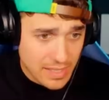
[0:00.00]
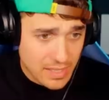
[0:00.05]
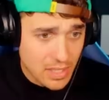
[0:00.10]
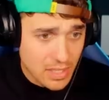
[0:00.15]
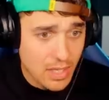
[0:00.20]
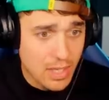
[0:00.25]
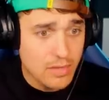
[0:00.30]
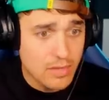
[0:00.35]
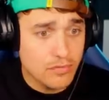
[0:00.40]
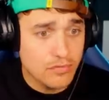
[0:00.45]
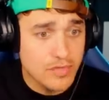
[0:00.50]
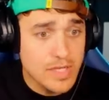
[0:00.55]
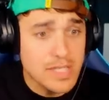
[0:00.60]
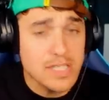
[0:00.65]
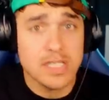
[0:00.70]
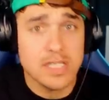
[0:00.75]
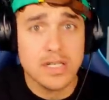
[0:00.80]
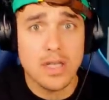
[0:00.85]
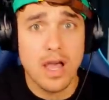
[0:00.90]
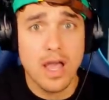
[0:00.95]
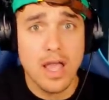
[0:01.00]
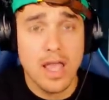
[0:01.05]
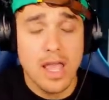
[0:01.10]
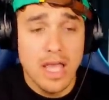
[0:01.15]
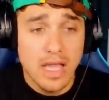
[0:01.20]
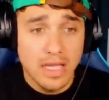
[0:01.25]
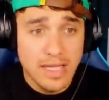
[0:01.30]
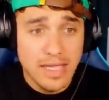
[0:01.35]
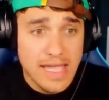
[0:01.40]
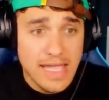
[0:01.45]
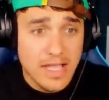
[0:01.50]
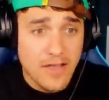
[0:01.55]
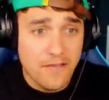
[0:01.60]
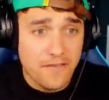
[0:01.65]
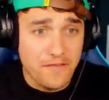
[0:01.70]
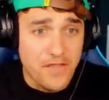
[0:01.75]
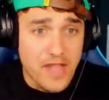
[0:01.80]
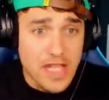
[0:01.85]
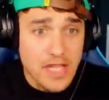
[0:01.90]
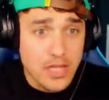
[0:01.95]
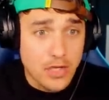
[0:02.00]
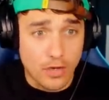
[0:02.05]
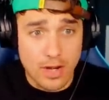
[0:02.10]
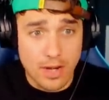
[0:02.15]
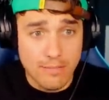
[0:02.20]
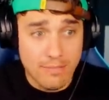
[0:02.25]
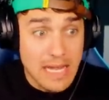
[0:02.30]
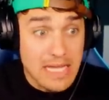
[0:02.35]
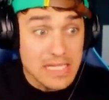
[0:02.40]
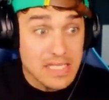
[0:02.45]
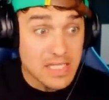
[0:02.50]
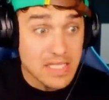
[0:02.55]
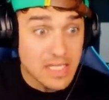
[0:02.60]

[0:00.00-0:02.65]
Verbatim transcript: But I can't risk her laying a finger on my